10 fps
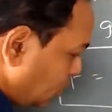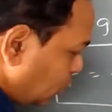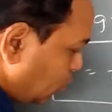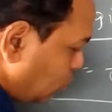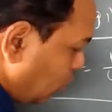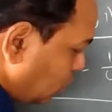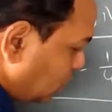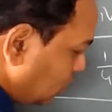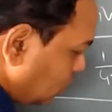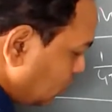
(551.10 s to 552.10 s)
Q
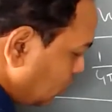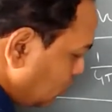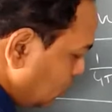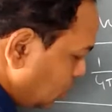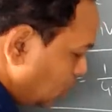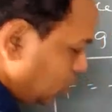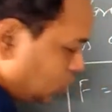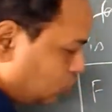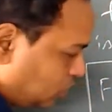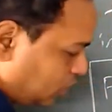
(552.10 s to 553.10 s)
naught.
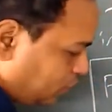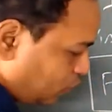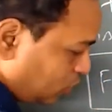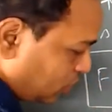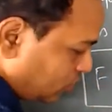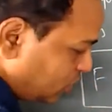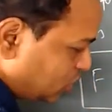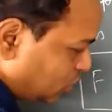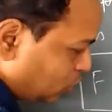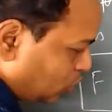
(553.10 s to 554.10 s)
So therefore, this
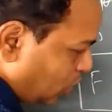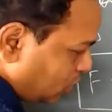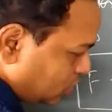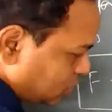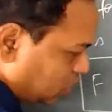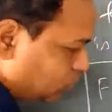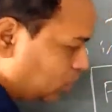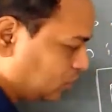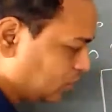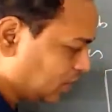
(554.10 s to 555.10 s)
Q
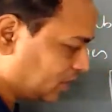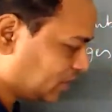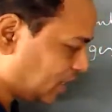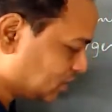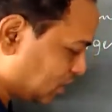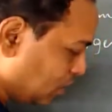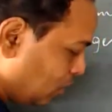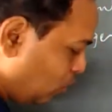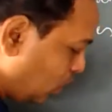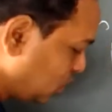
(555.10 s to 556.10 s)
naught will get cancelled.
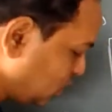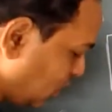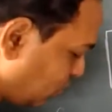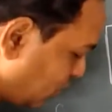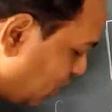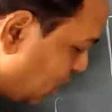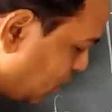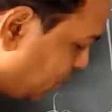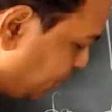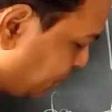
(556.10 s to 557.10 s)
What is left
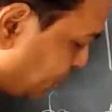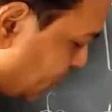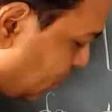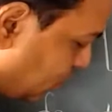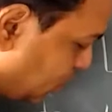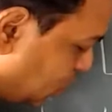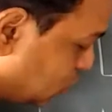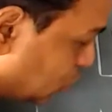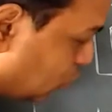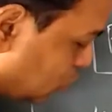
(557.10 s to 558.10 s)
here? E is
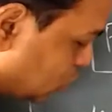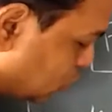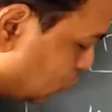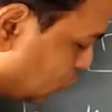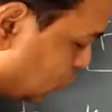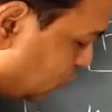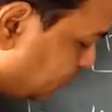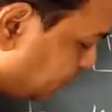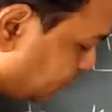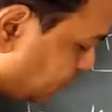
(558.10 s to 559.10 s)
equals
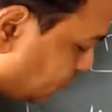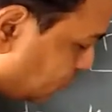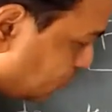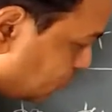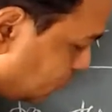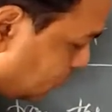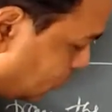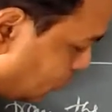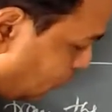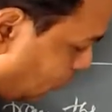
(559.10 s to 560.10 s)
to
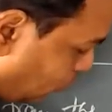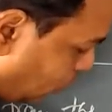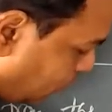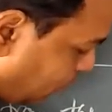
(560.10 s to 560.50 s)
1